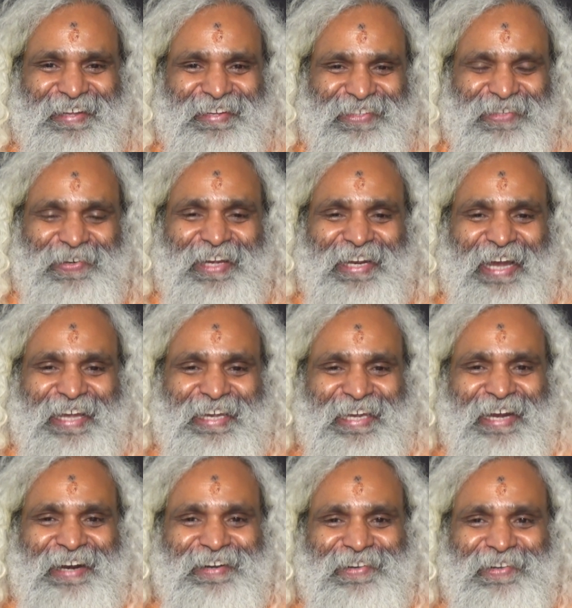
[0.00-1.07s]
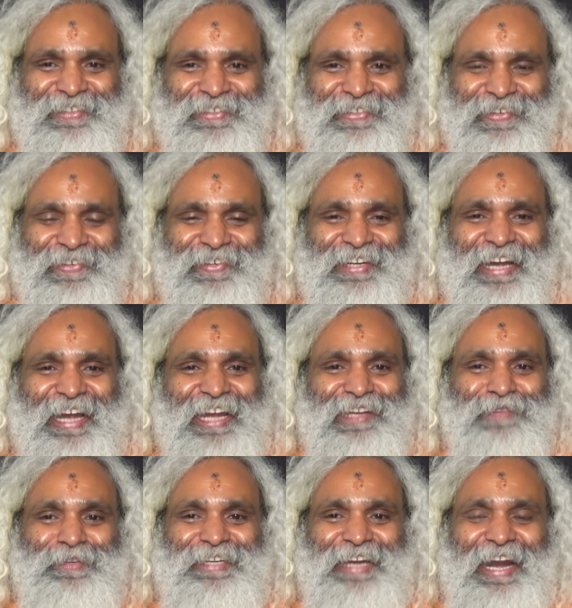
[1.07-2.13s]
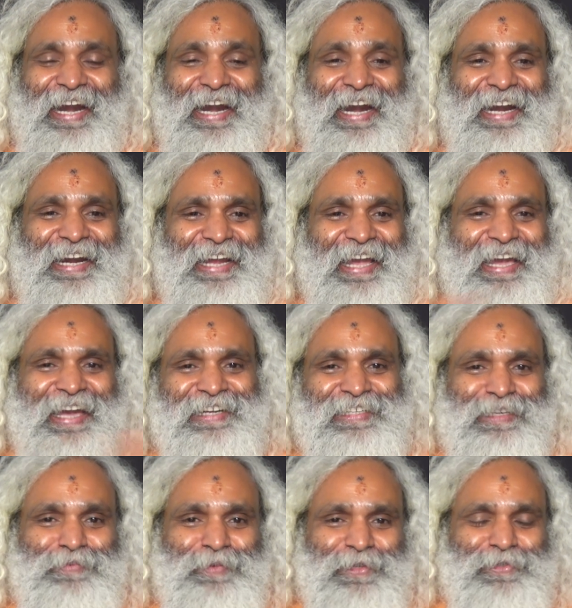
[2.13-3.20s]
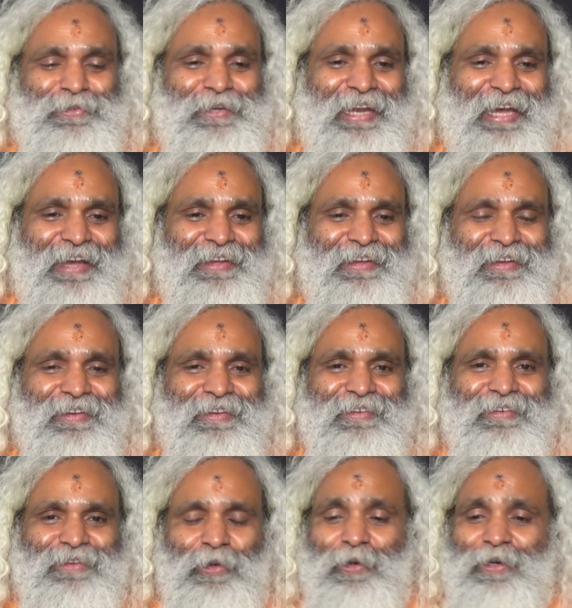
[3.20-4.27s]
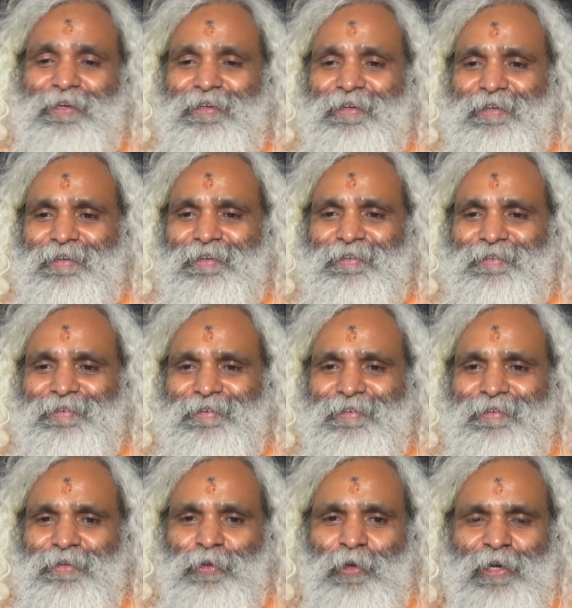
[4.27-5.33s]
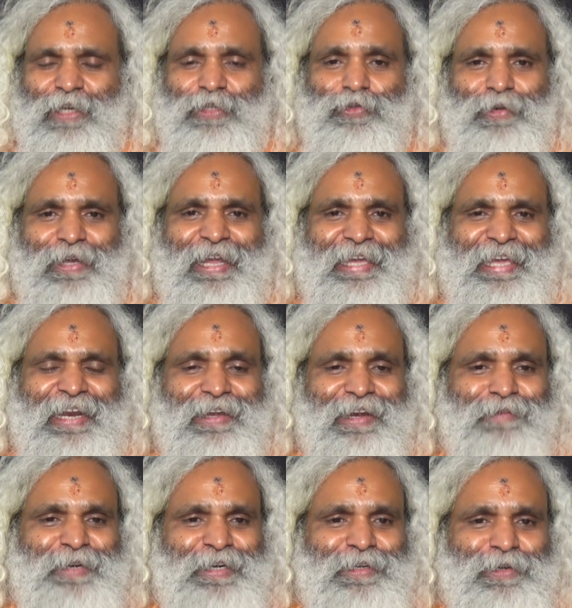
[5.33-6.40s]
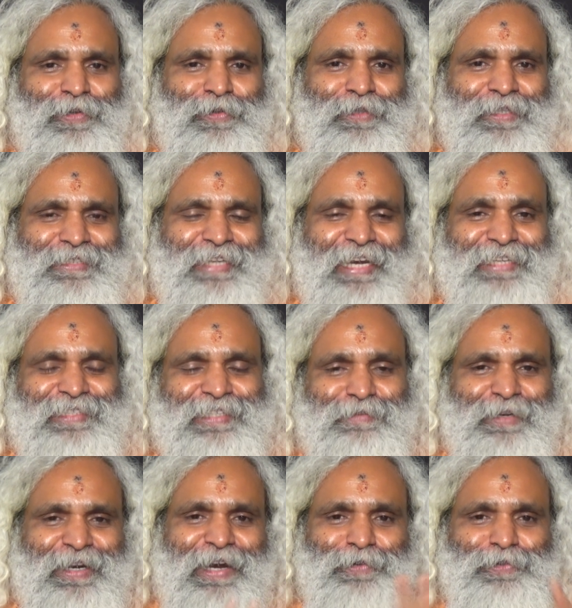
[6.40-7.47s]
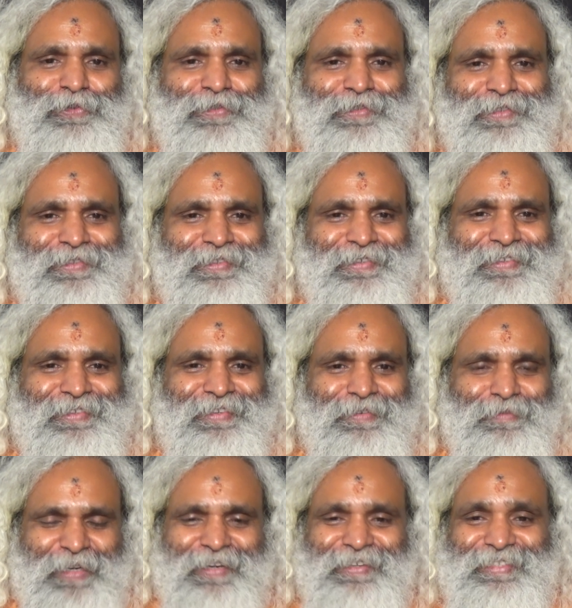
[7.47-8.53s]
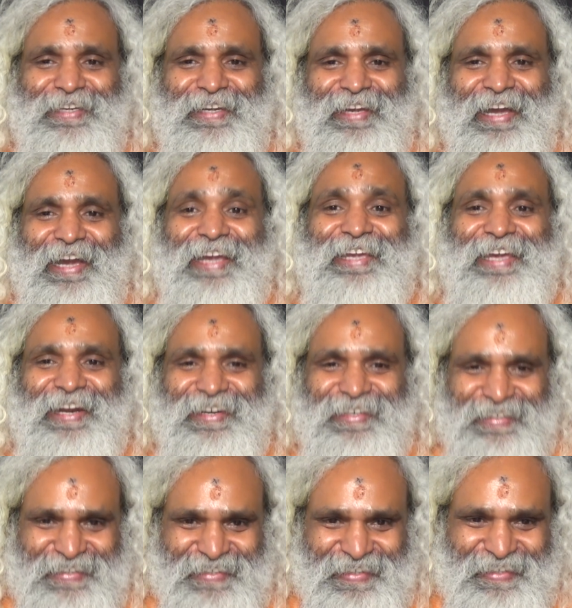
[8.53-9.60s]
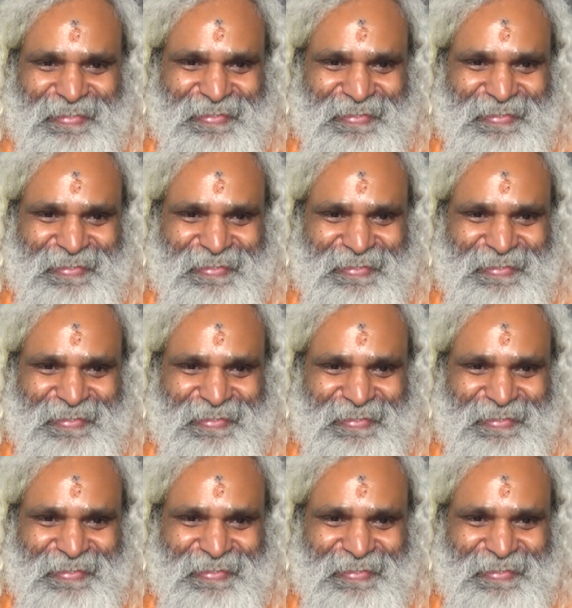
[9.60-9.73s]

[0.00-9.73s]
so when I cannot control, I will be dead against of rasgulla. Look, no rasgulla can come enter to this ashram or house because I cannot eat.